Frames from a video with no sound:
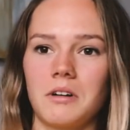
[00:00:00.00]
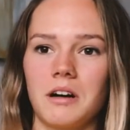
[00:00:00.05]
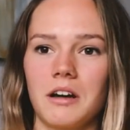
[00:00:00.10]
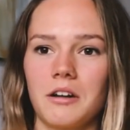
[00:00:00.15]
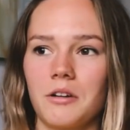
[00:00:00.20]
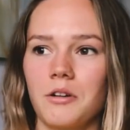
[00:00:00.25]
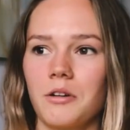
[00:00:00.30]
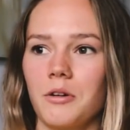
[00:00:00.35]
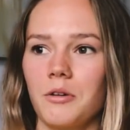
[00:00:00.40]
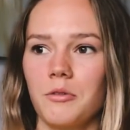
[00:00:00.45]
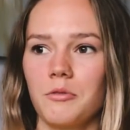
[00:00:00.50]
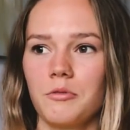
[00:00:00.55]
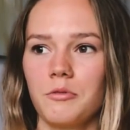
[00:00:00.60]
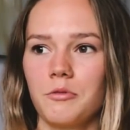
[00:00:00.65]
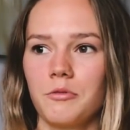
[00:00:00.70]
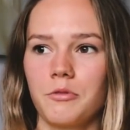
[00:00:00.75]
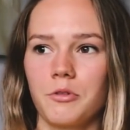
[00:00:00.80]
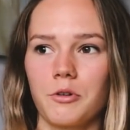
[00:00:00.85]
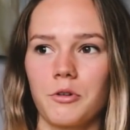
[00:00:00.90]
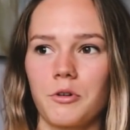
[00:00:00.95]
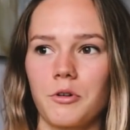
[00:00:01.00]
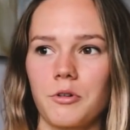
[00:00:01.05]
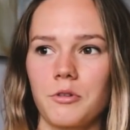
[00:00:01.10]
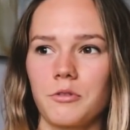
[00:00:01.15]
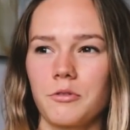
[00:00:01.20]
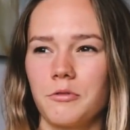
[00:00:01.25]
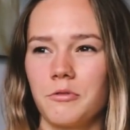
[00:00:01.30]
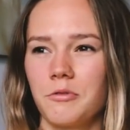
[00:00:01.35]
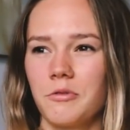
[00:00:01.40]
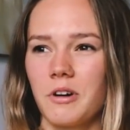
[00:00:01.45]
I don't know,
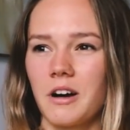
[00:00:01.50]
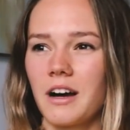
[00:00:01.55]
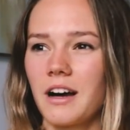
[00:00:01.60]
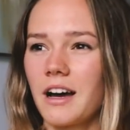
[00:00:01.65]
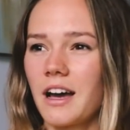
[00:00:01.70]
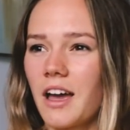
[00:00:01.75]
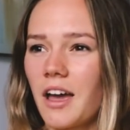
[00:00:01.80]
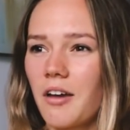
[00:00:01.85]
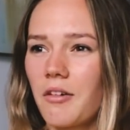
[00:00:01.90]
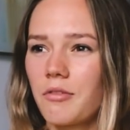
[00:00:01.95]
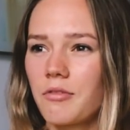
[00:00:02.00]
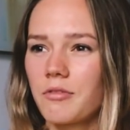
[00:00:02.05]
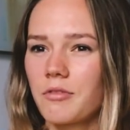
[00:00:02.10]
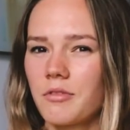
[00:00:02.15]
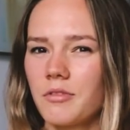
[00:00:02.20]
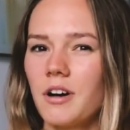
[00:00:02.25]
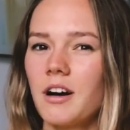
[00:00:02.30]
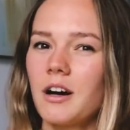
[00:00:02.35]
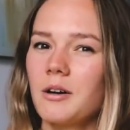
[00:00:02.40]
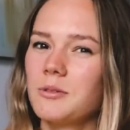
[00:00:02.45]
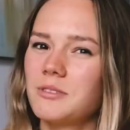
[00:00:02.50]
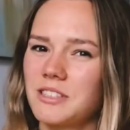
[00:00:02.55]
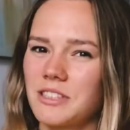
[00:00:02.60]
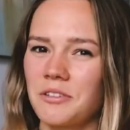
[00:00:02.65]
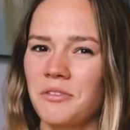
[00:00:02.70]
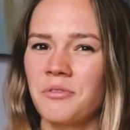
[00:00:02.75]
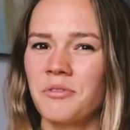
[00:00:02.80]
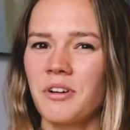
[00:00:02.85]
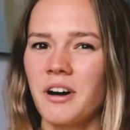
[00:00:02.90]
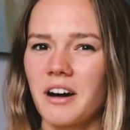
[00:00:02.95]
4, 5, I would
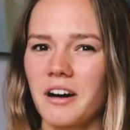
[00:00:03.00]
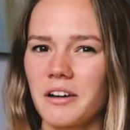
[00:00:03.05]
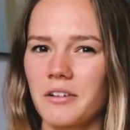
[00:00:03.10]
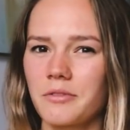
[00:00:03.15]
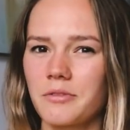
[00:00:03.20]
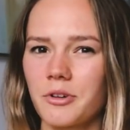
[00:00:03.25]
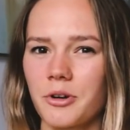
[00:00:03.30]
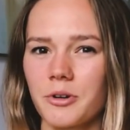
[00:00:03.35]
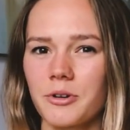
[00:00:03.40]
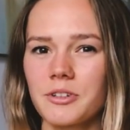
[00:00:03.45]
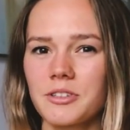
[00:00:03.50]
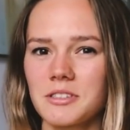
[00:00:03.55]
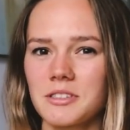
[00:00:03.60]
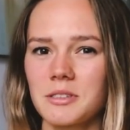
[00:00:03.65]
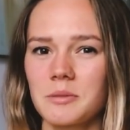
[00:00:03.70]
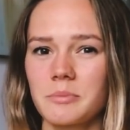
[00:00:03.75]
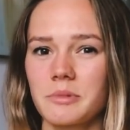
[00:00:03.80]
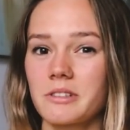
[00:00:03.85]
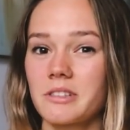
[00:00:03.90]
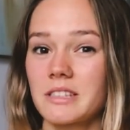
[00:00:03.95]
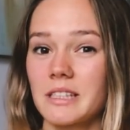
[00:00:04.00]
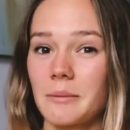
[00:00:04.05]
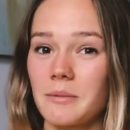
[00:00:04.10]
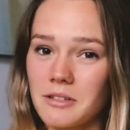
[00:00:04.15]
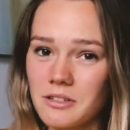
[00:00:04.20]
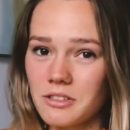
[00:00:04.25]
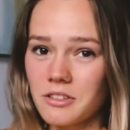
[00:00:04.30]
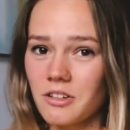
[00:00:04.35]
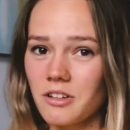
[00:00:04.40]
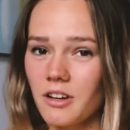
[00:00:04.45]
say 5 courses per
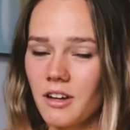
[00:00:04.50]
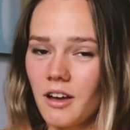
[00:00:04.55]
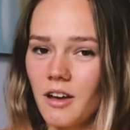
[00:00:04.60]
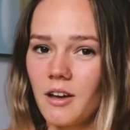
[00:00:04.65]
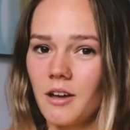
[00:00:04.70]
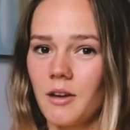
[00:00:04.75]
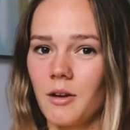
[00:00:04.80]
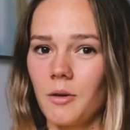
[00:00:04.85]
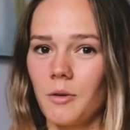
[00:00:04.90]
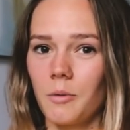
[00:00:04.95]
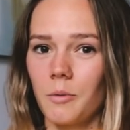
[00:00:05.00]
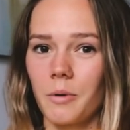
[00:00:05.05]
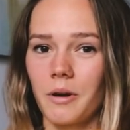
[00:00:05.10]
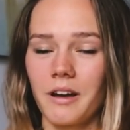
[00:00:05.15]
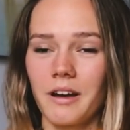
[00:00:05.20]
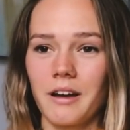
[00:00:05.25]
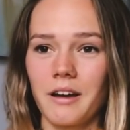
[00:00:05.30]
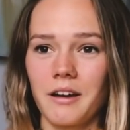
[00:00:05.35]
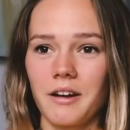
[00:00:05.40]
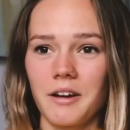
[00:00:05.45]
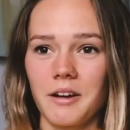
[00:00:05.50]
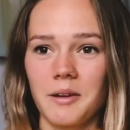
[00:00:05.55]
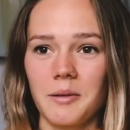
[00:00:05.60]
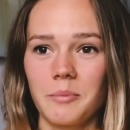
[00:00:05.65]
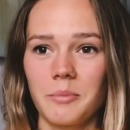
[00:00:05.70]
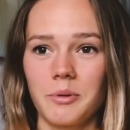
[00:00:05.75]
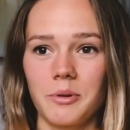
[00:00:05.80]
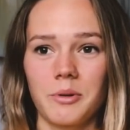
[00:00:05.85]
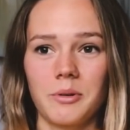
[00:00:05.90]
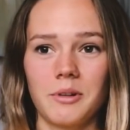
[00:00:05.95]
semester, where
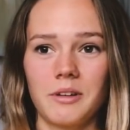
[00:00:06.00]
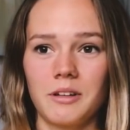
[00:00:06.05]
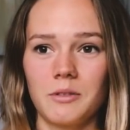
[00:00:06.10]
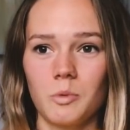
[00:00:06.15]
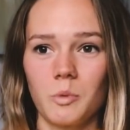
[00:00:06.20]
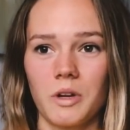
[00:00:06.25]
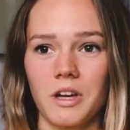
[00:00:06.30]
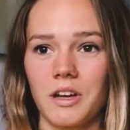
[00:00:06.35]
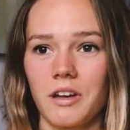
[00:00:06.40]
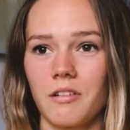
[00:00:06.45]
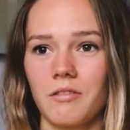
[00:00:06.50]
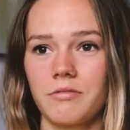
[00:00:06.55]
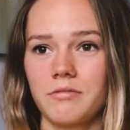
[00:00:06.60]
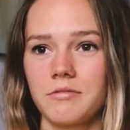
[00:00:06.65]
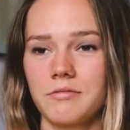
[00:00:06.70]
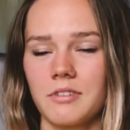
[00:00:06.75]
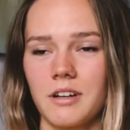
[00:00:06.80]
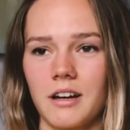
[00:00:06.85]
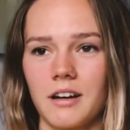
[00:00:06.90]
in Poland we have